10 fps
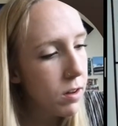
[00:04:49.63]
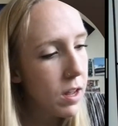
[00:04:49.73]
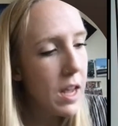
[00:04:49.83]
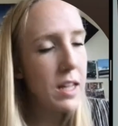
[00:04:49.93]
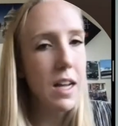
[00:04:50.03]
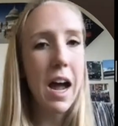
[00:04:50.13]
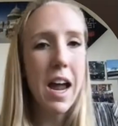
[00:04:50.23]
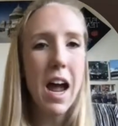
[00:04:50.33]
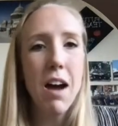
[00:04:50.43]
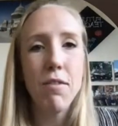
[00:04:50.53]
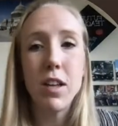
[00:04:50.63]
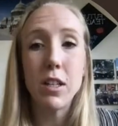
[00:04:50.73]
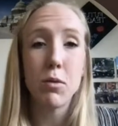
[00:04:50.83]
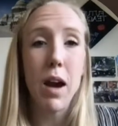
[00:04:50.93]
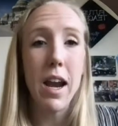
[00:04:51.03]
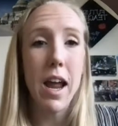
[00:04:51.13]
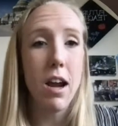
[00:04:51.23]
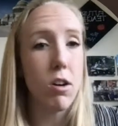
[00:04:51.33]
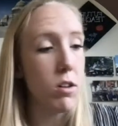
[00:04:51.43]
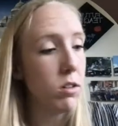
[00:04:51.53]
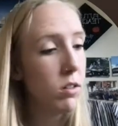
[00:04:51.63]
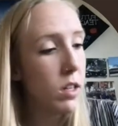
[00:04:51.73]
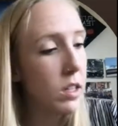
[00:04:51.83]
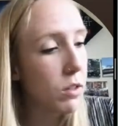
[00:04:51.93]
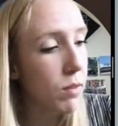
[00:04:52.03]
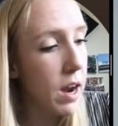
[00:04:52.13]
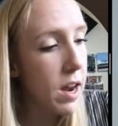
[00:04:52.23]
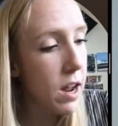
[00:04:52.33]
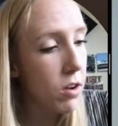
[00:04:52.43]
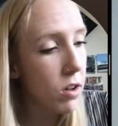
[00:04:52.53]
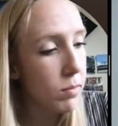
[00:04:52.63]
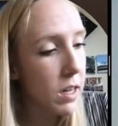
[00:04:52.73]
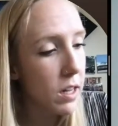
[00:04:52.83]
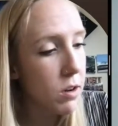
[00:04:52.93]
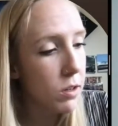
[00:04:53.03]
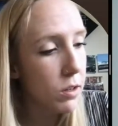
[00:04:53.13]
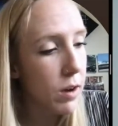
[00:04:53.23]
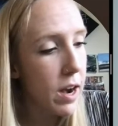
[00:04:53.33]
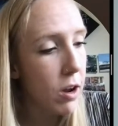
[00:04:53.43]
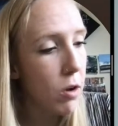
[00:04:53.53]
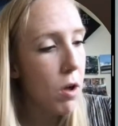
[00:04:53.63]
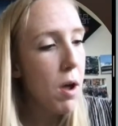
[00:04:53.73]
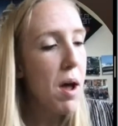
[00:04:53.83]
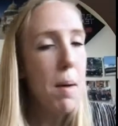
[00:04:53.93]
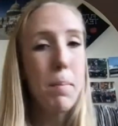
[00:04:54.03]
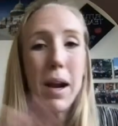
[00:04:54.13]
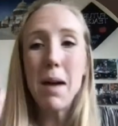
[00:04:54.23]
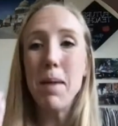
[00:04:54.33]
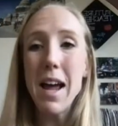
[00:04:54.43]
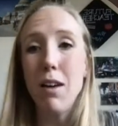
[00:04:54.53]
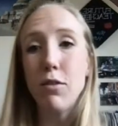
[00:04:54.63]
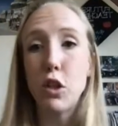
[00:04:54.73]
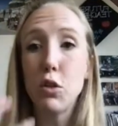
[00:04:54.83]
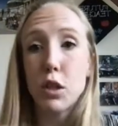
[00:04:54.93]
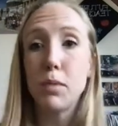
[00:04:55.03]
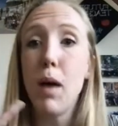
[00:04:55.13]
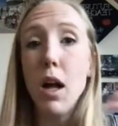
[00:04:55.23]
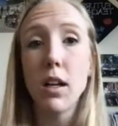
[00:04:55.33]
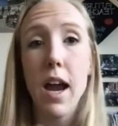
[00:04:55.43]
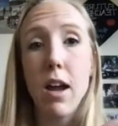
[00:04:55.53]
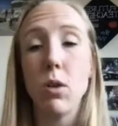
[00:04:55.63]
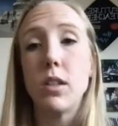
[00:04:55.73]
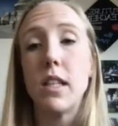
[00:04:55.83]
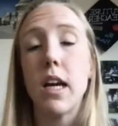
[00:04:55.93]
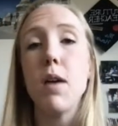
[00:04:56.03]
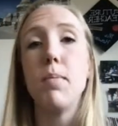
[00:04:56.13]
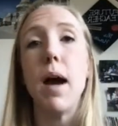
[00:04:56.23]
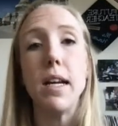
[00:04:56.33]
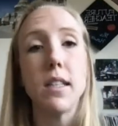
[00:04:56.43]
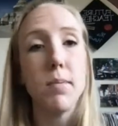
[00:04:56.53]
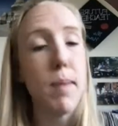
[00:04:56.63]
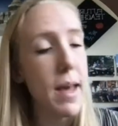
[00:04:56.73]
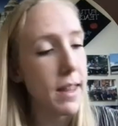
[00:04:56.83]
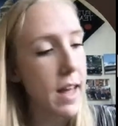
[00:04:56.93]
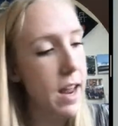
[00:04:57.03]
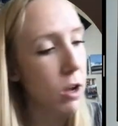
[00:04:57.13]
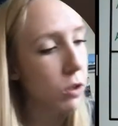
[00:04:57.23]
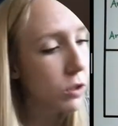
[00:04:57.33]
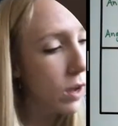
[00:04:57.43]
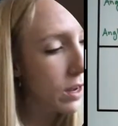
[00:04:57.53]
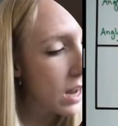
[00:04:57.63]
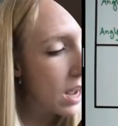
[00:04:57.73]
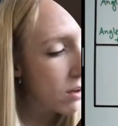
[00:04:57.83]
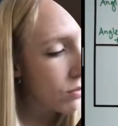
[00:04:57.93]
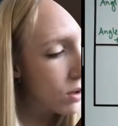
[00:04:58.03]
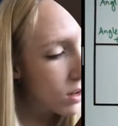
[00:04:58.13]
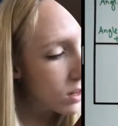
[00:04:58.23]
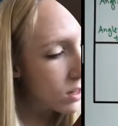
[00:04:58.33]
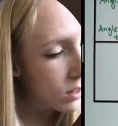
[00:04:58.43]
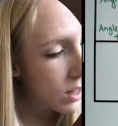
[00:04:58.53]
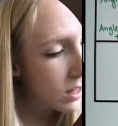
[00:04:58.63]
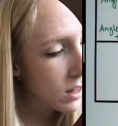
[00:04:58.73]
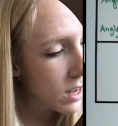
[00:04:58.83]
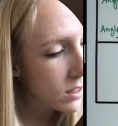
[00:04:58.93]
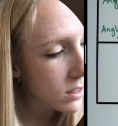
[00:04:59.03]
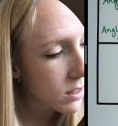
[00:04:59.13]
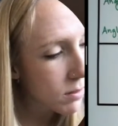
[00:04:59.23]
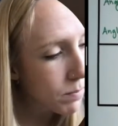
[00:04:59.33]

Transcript: is I have this right angle. It's a right angle. I'm telling you it's a right angle. But I might have two smaller angles that combine to make that angle. So I could have like this.